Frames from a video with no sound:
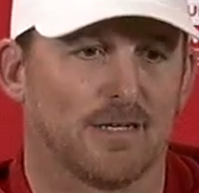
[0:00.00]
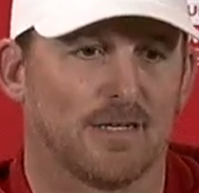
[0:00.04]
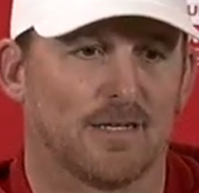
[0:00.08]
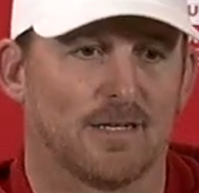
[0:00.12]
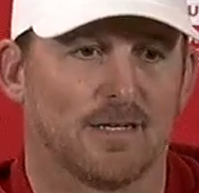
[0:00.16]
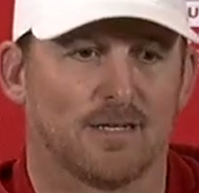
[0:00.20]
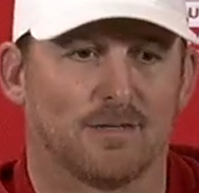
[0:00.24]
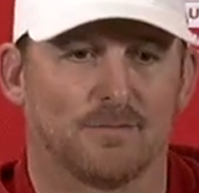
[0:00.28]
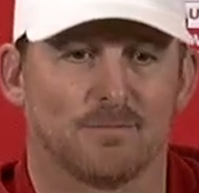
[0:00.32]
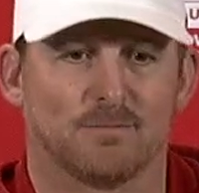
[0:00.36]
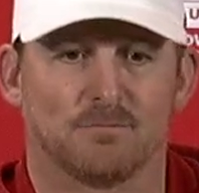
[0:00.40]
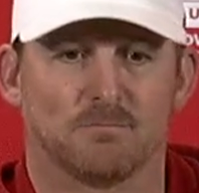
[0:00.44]

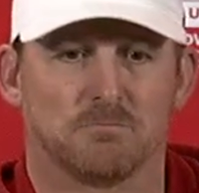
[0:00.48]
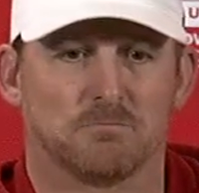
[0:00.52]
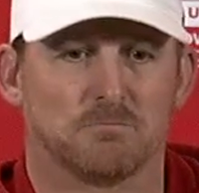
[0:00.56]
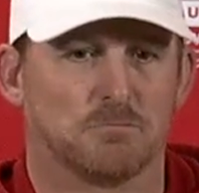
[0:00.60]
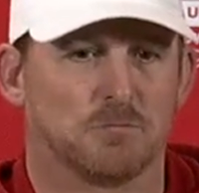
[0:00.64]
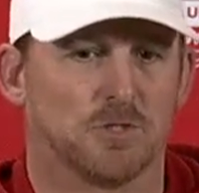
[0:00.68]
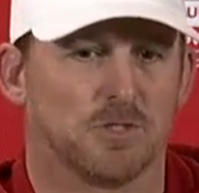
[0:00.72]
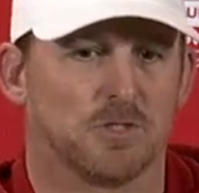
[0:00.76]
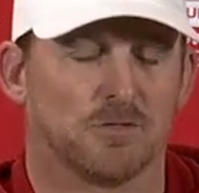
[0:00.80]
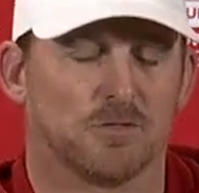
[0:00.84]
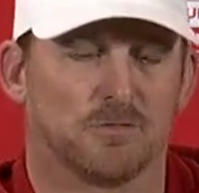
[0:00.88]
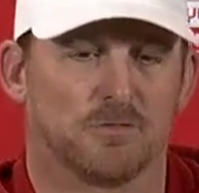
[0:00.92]
Um,
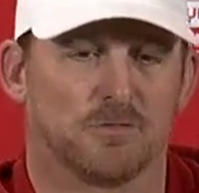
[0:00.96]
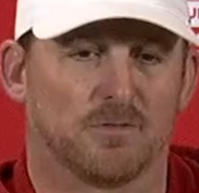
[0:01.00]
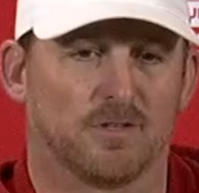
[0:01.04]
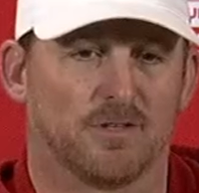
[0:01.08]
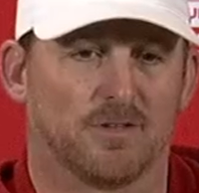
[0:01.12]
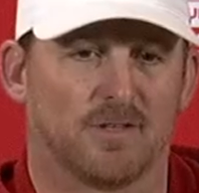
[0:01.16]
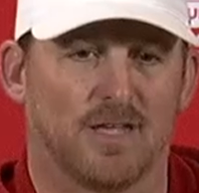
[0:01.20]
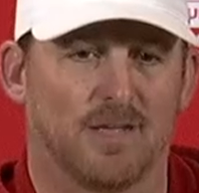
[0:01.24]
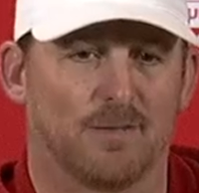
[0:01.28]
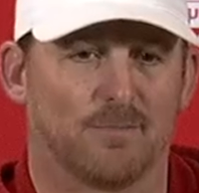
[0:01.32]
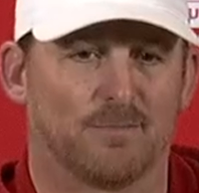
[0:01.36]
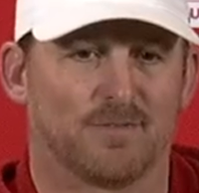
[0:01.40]
you know, the
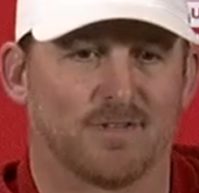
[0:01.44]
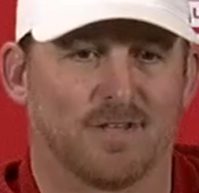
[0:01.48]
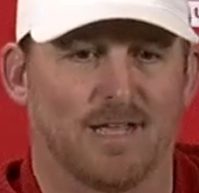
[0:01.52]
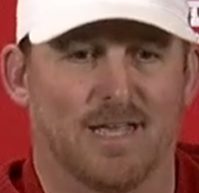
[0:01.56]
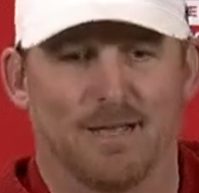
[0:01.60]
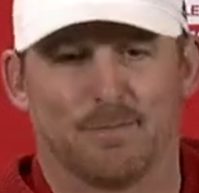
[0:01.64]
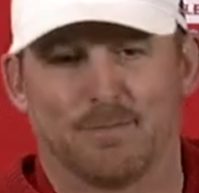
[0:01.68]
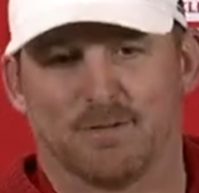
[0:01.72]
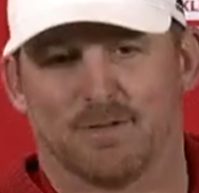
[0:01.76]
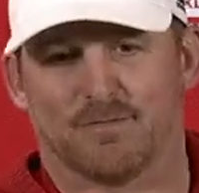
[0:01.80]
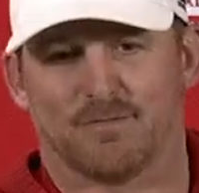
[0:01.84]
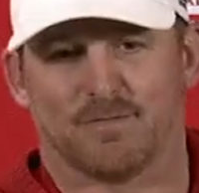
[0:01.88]
ebbs,
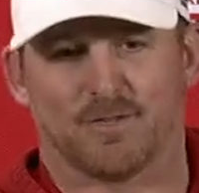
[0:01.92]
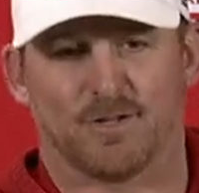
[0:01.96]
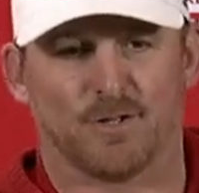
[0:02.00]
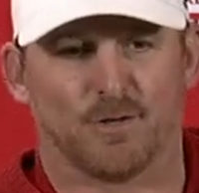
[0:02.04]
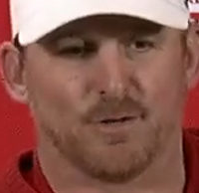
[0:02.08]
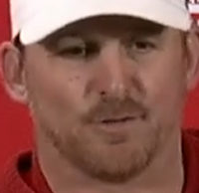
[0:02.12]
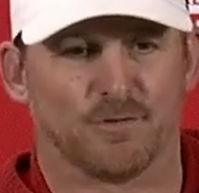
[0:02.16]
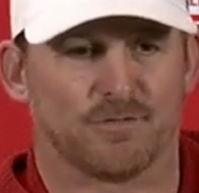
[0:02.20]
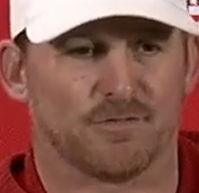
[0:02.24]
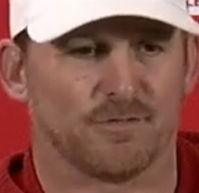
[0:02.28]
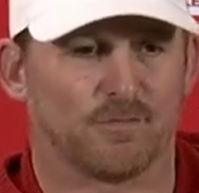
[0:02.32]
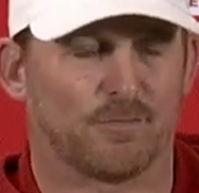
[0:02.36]
ebb and
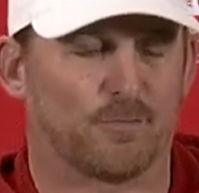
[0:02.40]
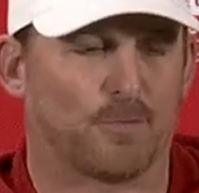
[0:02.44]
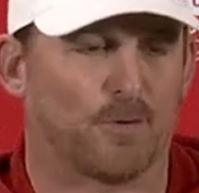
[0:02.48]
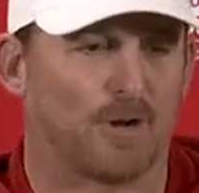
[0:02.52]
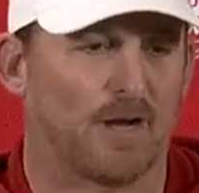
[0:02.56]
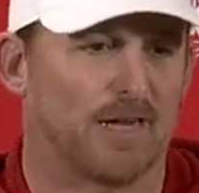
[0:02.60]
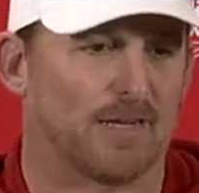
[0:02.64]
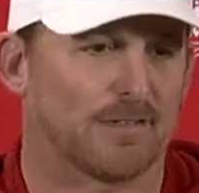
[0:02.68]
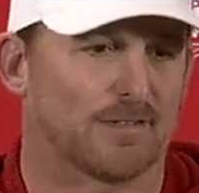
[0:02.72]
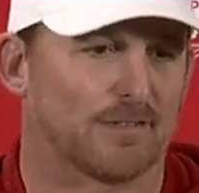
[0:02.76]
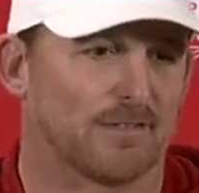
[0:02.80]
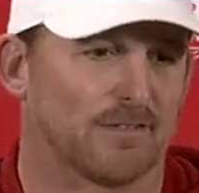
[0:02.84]
flows of
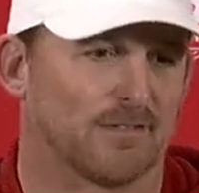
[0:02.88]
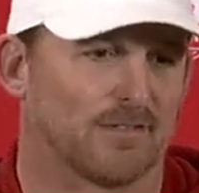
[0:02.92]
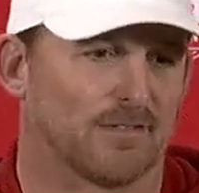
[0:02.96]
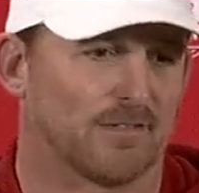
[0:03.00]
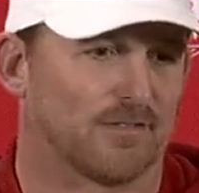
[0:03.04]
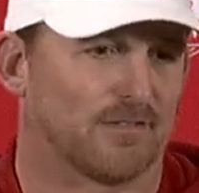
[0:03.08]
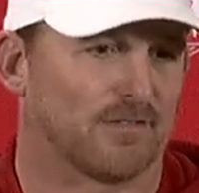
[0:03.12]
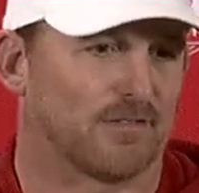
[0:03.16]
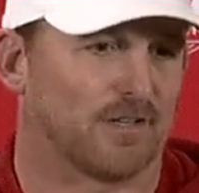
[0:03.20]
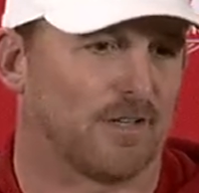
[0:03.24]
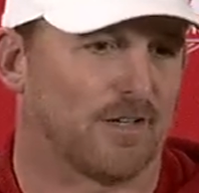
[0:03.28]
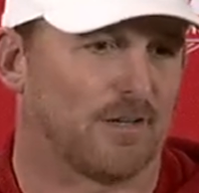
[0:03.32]
practice
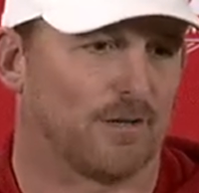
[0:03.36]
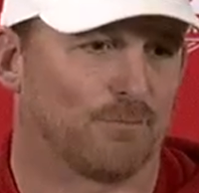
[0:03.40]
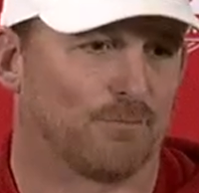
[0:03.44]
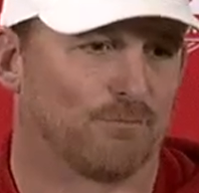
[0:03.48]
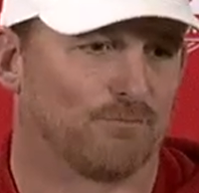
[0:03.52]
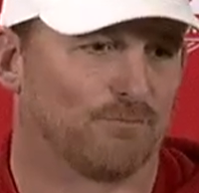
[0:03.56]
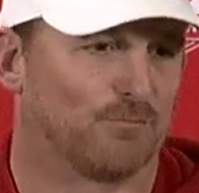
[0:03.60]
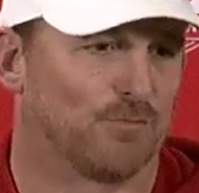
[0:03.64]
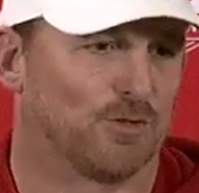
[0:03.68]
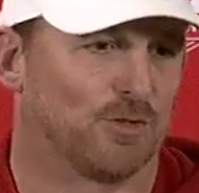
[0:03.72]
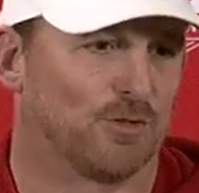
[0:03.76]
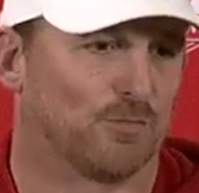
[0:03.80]
is, uh,
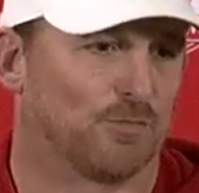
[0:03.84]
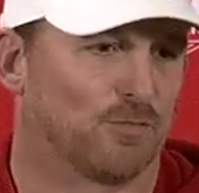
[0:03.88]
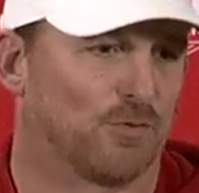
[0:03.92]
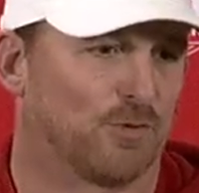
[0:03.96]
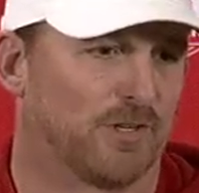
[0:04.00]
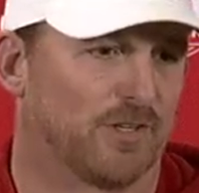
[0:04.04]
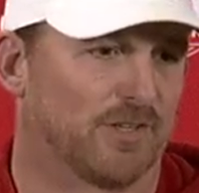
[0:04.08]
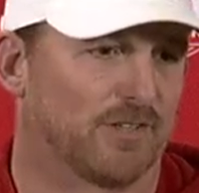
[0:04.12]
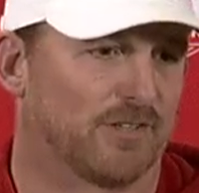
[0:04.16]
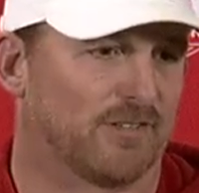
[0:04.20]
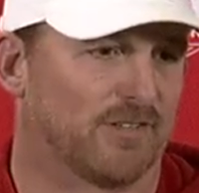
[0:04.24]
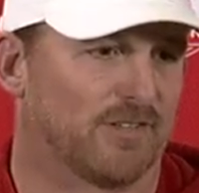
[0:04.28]
you know,
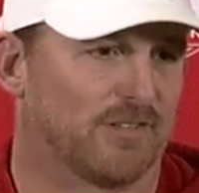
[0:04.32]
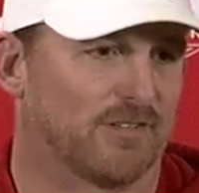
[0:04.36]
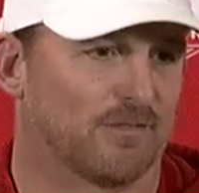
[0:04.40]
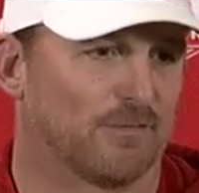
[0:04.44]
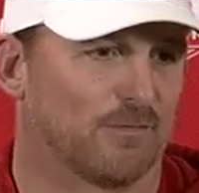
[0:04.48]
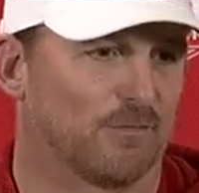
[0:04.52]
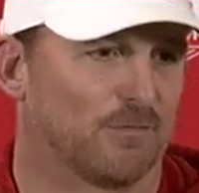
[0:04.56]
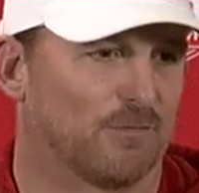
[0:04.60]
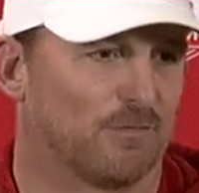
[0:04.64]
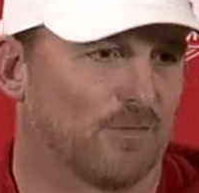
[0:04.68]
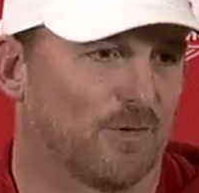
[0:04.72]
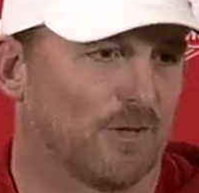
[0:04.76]
pretty
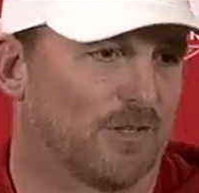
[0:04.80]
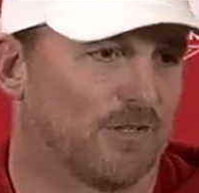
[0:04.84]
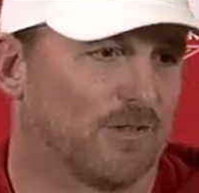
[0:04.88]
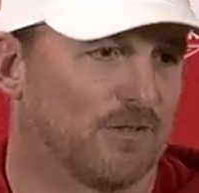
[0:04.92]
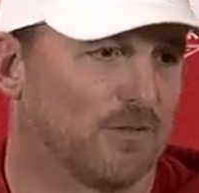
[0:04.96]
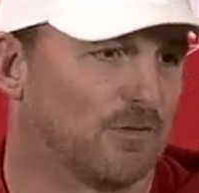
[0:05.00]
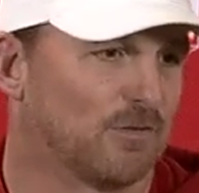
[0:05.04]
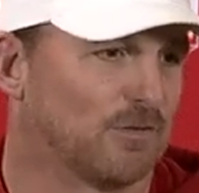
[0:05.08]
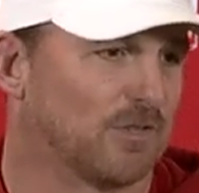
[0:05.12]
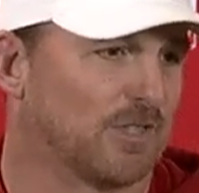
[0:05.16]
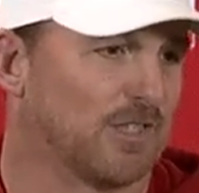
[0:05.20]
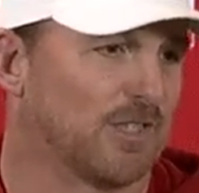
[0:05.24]
consistent with what it
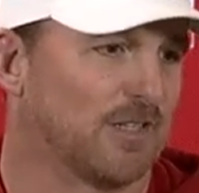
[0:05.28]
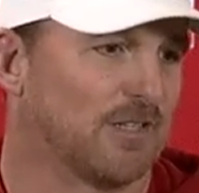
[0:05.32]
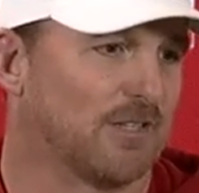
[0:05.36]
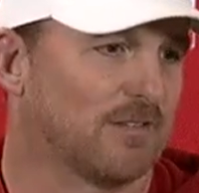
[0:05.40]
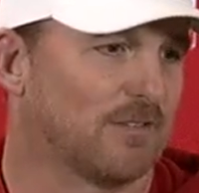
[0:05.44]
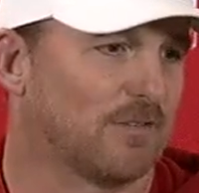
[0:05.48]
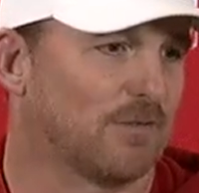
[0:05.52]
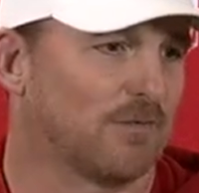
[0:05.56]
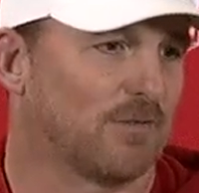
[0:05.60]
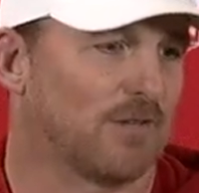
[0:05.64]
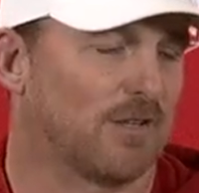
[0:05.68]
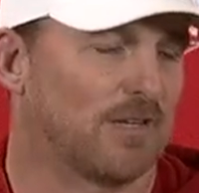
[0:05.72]
usually
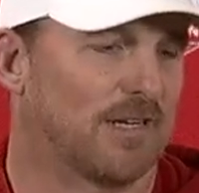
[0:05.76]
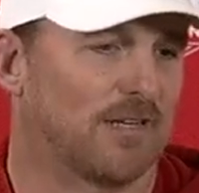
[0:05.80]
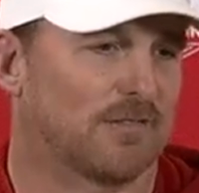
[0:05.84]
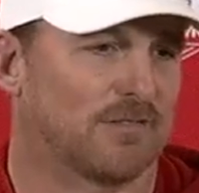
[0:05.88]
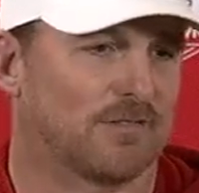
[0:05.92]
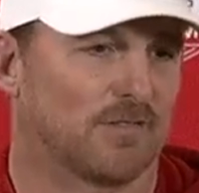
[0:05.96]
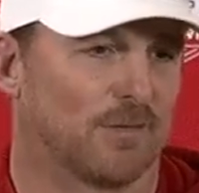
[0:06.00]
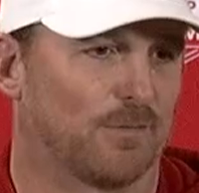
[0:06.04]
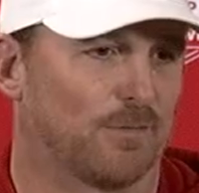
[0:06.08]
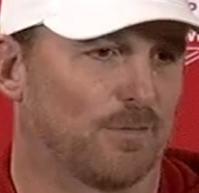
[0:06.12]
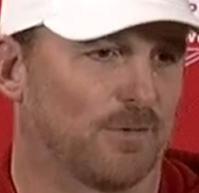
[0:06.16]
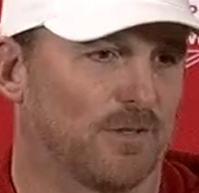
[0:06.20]
is over the
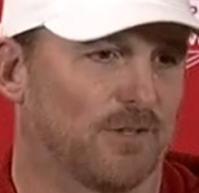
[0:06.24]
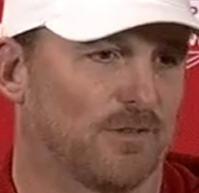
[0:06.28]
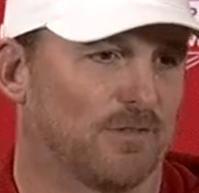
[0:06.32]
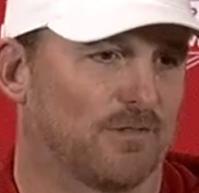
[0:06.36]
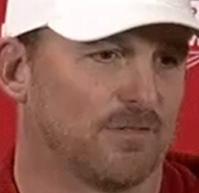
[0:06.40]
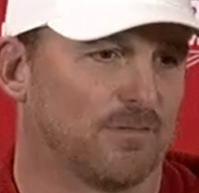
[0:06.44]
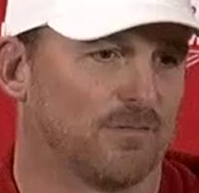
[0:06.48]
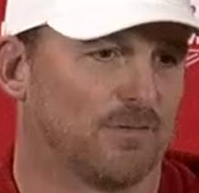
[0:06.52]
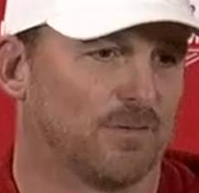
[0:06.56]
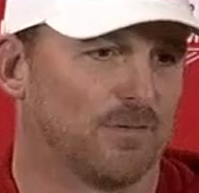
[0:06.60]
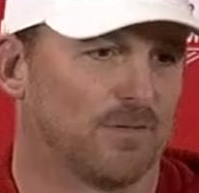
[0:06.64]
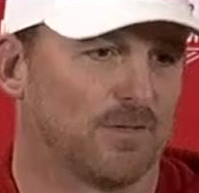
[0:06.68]
last couple of years
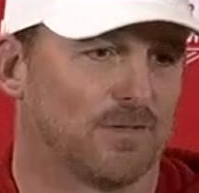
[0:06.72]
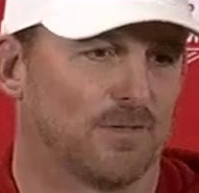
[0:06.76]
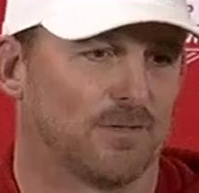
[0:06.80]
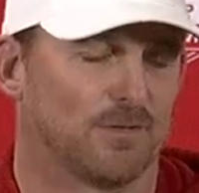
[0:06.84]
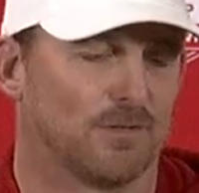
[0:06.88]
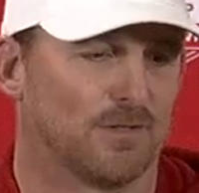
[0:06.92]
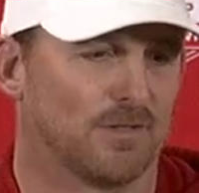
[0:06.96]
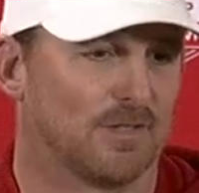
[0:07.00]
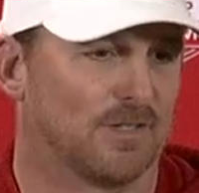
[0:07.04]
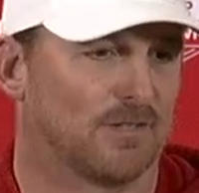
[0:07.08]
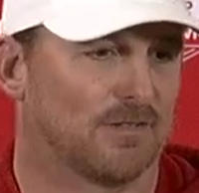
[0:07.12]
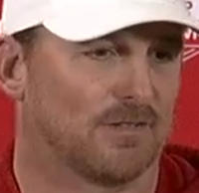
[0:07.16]
that we've been
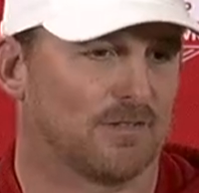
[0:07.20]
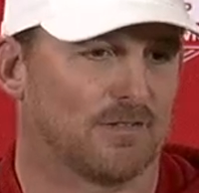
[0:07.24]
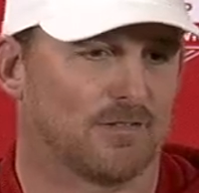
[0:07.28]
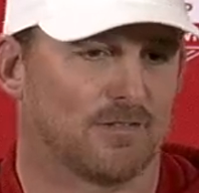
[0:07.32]
doing this.